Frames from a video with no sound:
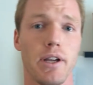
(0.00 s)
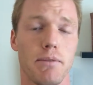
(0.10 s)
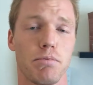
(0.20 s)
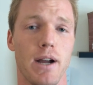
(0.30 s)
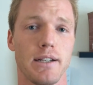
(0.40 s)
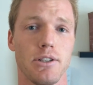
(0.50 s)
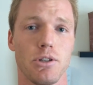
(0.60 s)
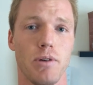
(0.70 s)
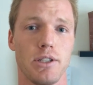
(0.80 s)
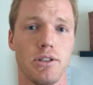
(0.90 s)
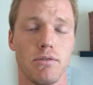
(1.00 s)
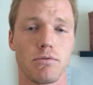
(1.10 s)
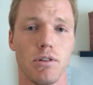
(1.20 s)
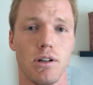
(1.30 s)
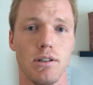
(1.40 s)
get a practice
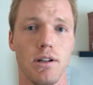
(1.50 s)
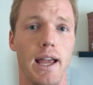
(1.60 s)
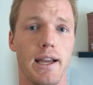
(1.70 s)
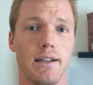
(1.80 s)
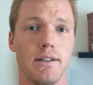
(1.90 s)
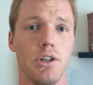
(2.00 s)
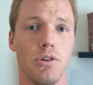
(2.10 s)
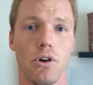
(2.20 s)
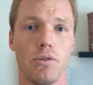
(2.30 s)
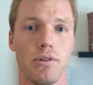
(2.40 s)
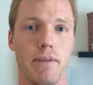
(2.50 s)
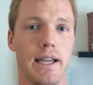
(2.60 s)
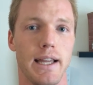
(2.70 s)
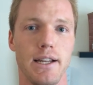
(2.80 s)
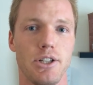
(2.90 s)
question wrong and you don't
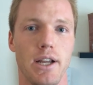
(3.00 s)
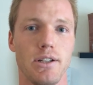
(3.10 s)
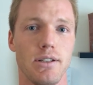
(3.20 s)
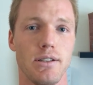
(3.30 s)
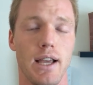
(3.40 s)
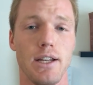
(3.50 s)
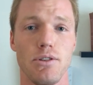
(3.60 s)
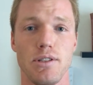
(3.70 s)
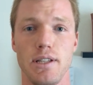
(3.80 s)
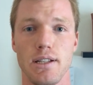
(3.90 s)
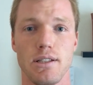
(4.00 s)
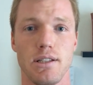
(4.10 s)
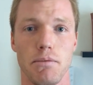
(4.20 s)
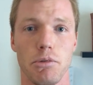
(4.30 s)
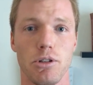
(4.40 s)
make any changes and you see a
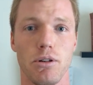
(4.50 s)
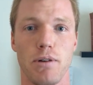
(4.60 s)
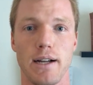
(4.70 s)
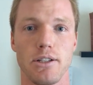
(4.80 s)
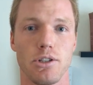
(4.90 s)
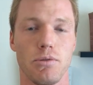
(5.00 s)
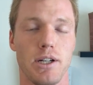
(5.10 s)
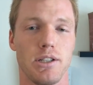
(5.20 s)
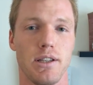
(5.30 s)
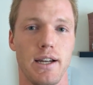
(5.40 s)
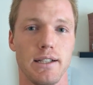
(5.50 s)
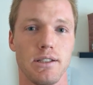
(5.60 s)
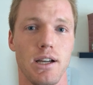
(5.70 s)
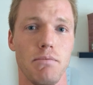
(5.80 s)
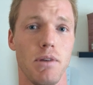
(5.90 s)
similar practice question the next
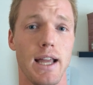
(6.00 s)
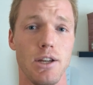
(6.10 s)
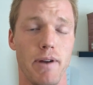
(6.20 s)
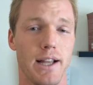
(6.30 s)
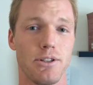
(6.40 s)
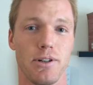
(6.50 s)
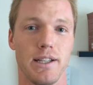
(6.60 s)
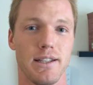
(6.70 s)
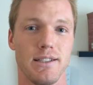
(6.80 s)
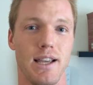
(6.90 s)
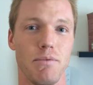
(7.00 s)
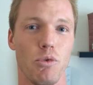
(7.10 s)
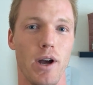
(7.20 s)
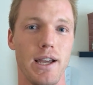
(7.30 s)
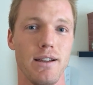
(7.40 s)
time and you answer it in the same
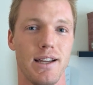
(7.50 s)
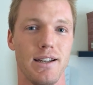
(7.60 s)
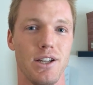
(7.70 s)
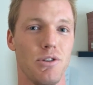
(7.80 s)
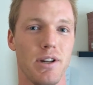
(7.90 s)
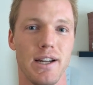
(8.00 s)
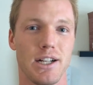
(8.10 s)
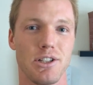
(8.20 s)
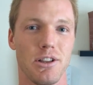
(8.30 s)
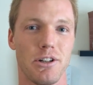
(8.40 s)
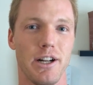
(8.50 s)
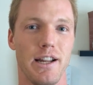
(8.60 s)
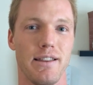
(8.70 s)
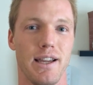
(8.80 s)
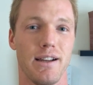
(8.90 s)
way, then you didn't actually learn
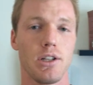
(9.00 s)
anything.